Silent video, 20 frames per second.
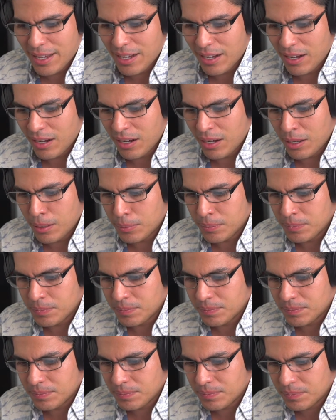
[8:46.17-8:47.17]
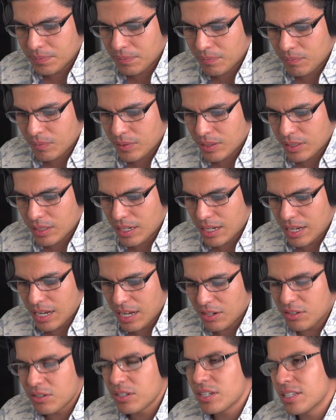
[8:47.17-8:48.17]
I
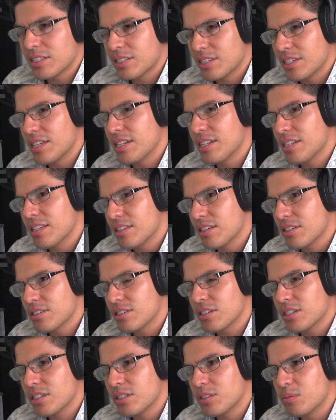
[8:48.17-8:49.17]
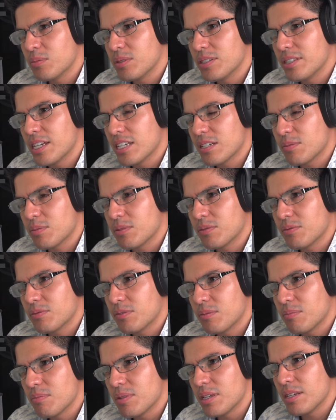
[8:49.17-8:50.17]
don't know. It does look a little bit desperate
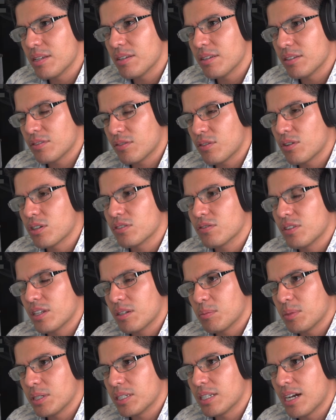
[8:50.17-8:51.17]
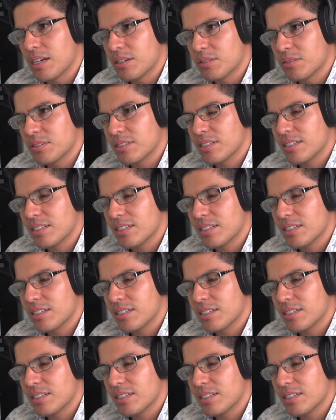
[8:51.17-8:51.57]
for me as far as like McDonald's.